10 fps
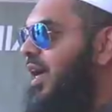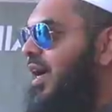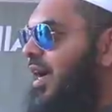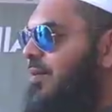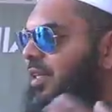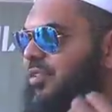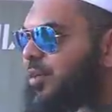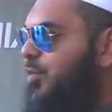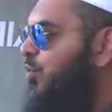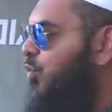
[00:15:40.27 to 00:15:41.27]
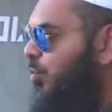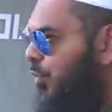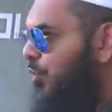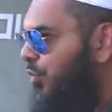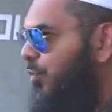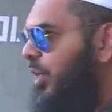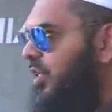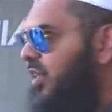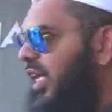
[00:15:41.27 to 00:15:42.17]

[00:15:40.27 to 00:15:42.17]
uh, I mean, there's something so beautiful because